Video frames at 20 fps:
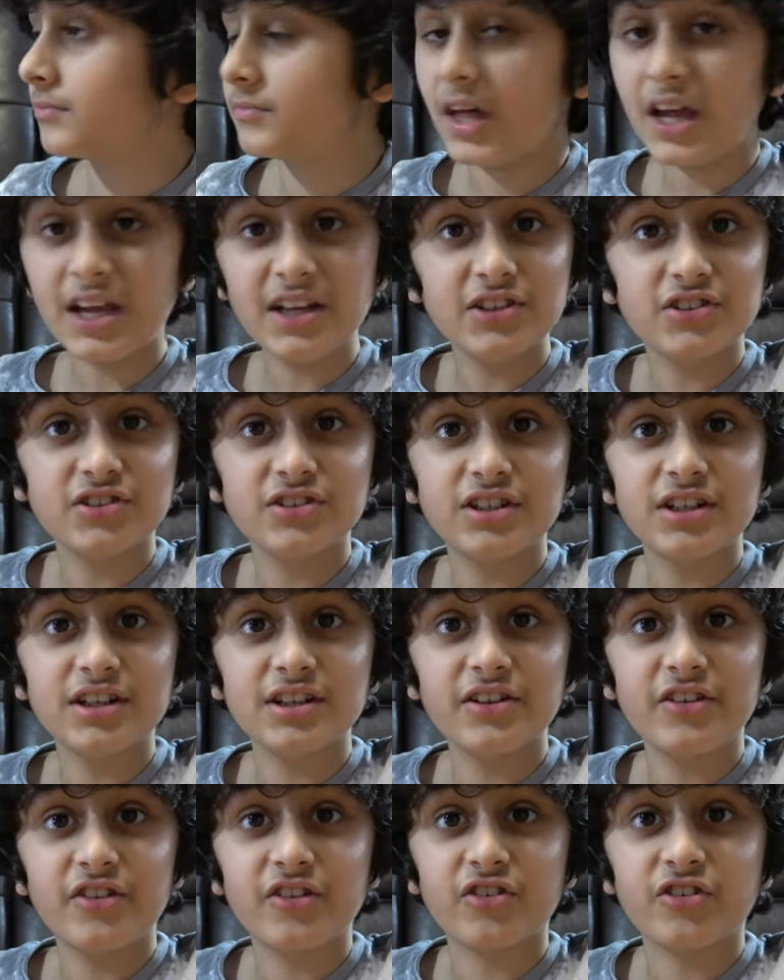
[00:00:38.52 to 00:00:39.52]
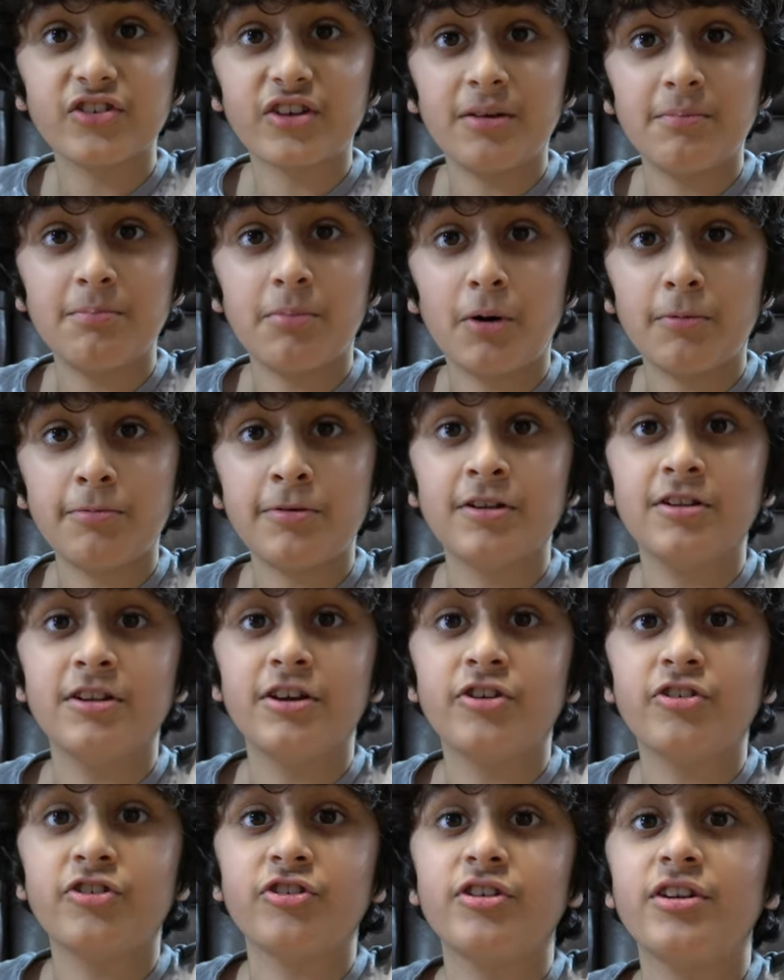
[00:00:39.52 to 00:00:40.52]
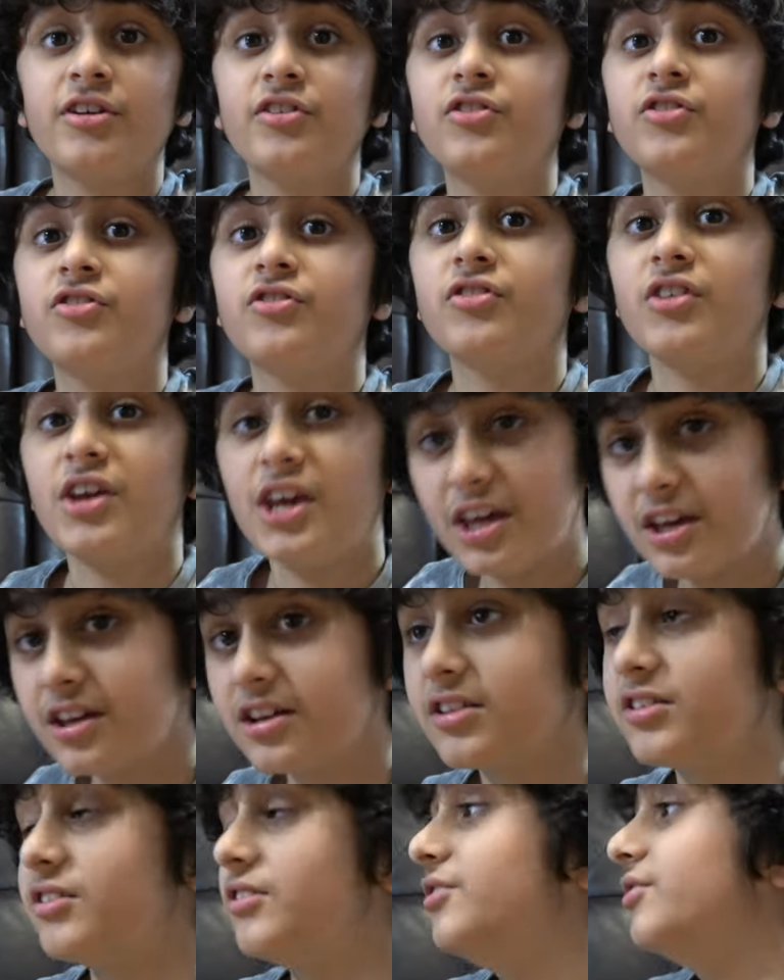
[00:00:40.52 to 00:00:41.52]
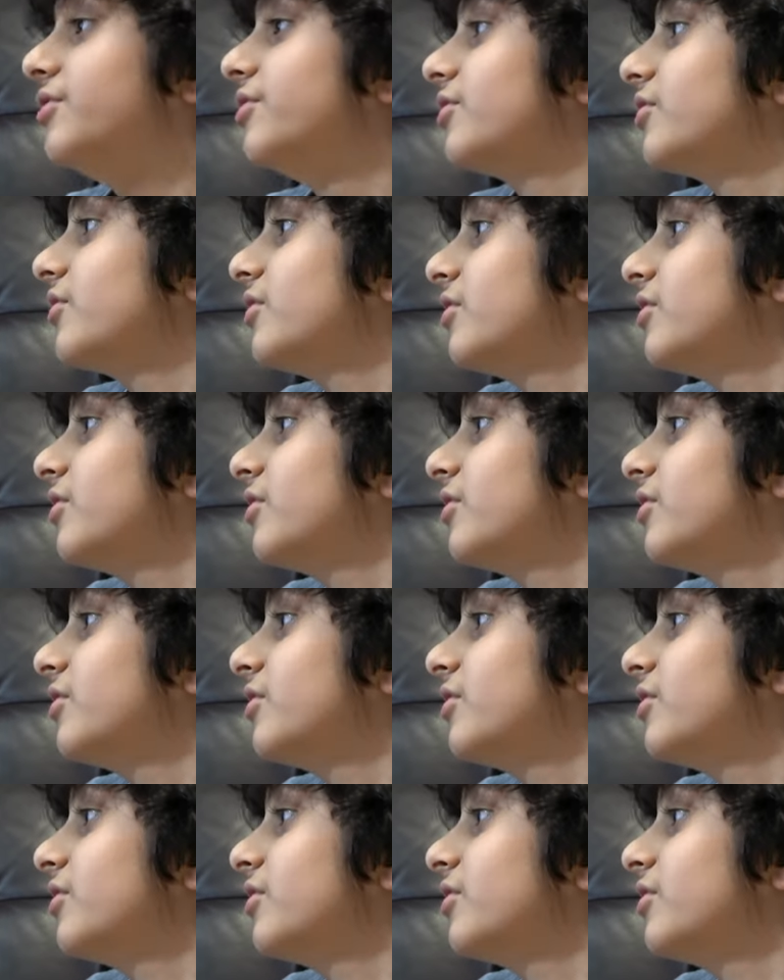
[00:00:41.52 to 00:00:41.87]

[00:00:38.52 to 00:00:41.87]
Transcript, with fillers: That is nearly the same population as England.